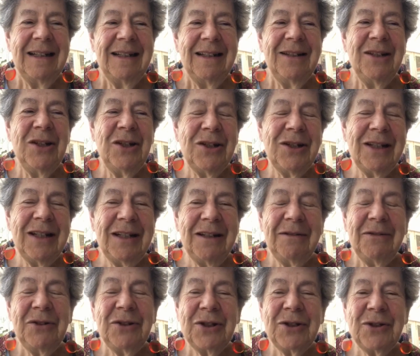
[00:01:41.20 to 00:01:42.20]
learning,
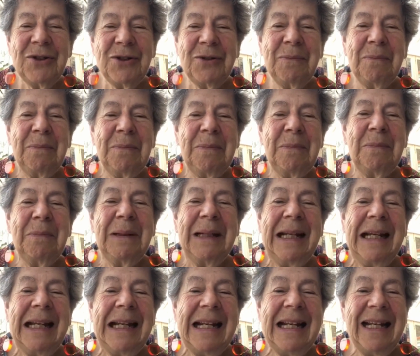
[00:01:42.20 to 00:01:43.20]
just
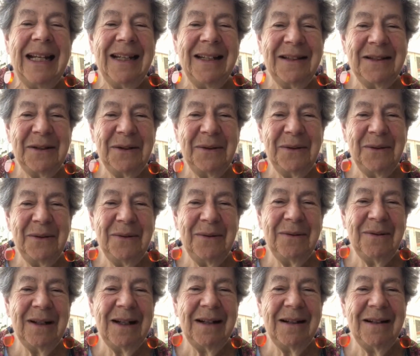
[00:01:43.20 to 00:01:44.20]
beginning
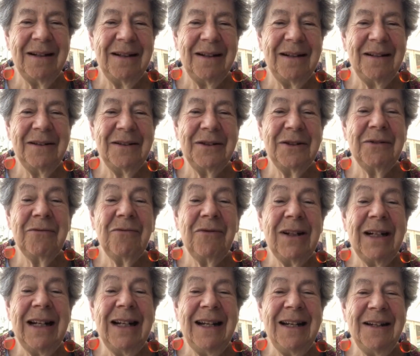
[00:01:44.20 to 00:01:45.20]
to
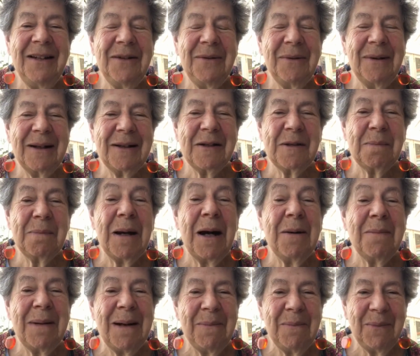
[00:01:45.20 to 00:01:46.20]
read, to
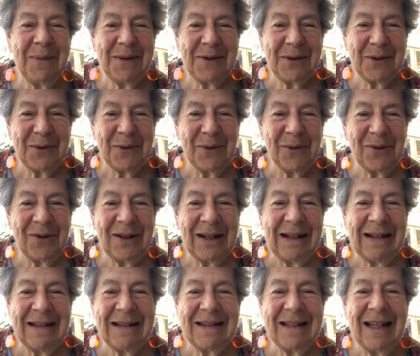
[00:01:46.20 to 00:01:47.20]
experiment with
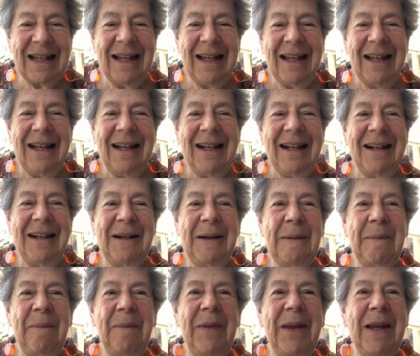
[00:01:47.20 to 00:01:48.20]
stories,
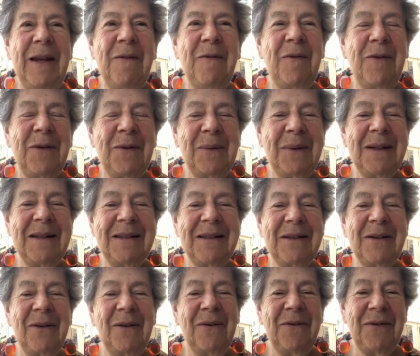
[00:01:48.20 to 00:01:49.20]
the influence
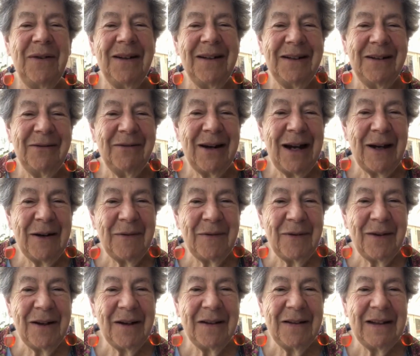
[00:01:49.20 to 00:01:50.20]
of her
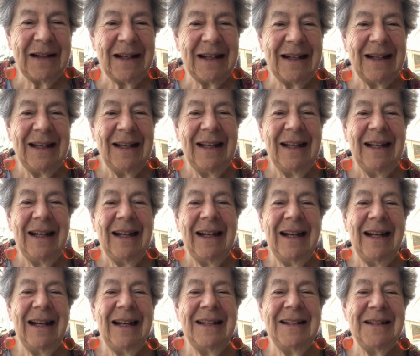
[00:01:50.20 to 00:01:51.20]
grandfather
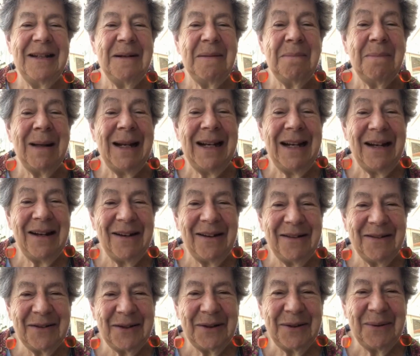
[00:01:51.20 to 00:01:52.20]
and her many
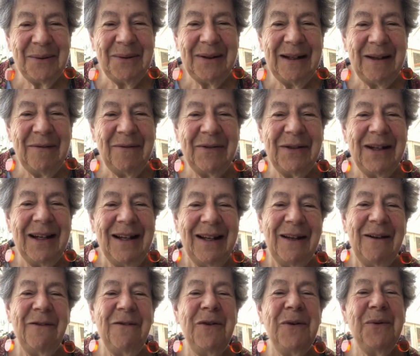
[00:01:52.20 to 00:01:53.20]
aunts who lived
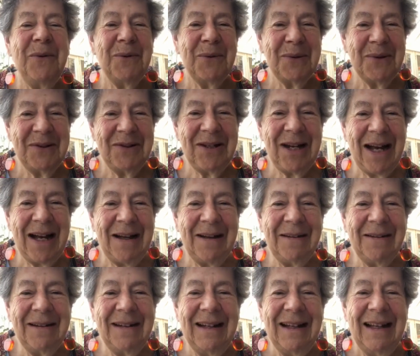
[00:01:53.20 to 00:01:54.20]
a few doors
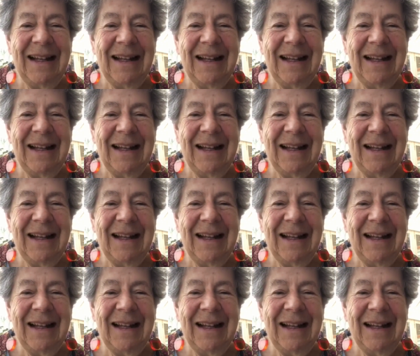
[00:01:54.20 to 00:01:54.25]
down,